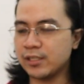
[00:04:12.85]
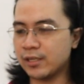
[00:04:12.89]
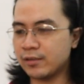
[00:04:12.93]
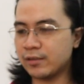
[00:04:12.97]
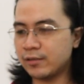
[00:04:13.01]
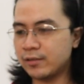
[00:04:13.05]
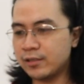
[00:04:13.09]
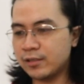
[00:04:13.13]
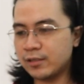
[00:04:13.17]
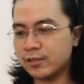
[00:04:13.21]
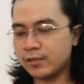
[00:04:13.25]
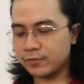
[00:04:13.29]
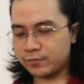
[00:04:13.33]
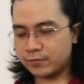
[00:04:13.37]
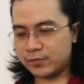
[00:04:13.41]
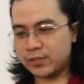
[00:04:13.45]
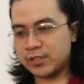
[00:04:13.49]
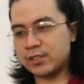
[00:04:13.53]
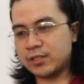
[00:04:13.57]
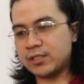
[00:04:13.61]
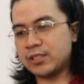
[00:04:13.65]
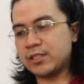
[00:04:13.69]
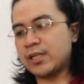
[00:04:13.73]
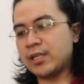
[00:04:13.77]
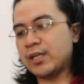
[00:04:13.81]
I really love this
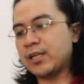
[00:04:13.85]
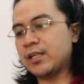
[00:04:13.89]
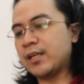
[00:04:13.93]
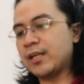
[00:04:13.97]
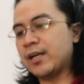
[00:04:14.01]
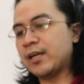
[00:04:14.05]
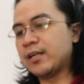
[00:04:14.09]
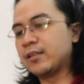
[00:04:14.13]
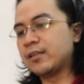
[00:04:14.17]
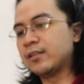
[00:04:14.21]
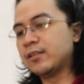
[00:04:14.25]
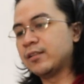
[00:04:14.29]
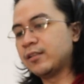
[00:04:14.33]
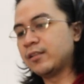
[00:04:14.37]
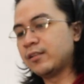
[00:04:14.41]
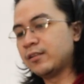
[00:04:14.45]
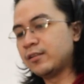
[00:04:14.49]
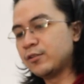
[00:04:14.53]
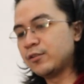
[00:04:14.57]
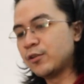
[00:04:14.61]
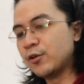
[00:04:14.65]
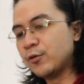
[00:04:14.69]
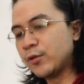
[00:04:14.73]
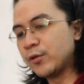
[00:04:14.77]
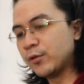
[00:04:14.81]
design angle that they're
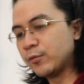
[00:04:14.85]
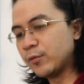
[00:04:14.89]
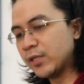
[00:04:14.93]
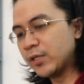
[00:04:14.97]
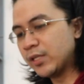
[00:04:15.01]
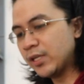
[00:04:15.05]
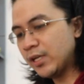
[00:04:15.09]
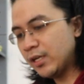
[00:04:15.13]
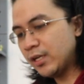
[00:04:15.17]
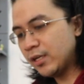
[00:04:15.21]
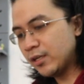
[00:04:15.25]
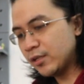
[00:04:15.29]
going with.